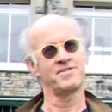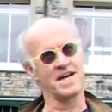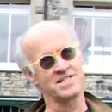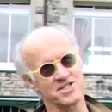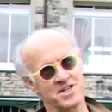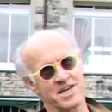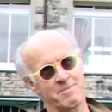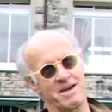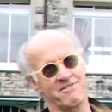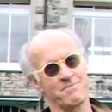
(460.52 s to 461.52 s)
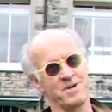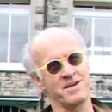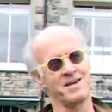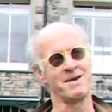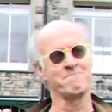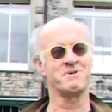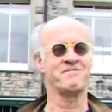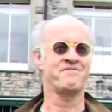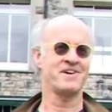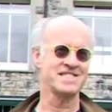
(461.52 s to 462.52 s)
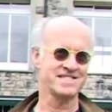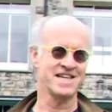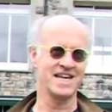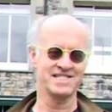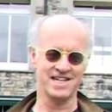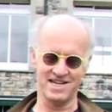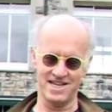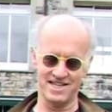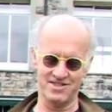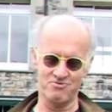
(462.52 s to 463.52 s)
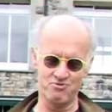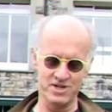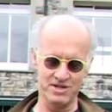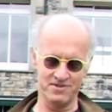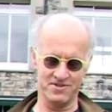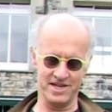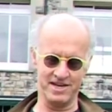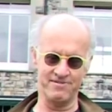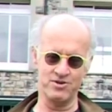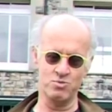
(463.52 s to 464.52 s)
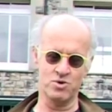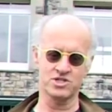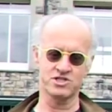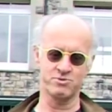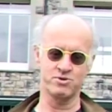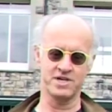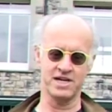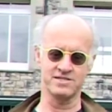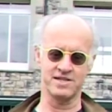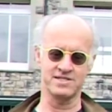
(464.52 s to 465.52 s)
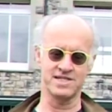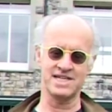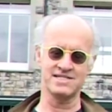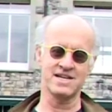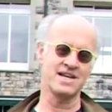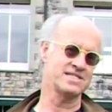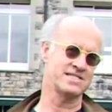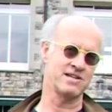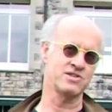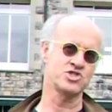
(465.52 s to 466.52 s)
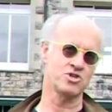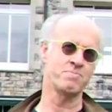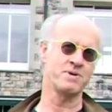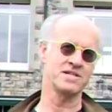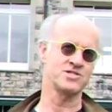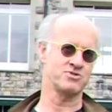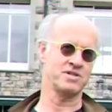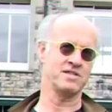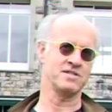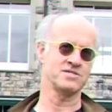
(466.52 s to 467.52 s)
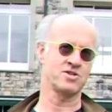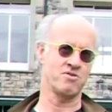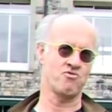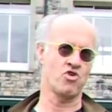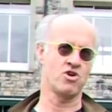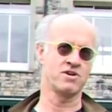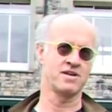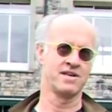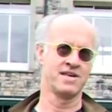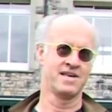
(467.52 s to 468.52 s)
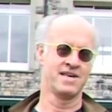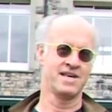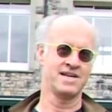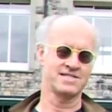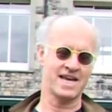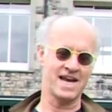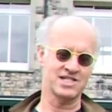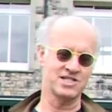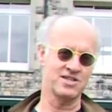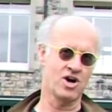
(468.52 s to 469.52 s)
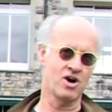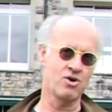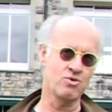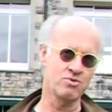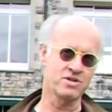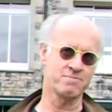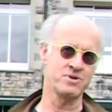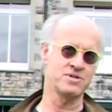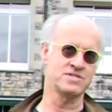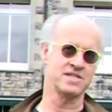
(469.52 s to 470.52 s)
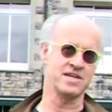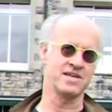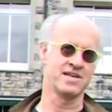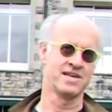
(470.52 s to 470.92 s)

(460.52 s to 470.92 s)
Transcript: That's going to come out from here. But fascinatingly, the real thing, if you watch small towns like this, it isn't necessarily the shopping street that's gone wrong. It's actually the whole community.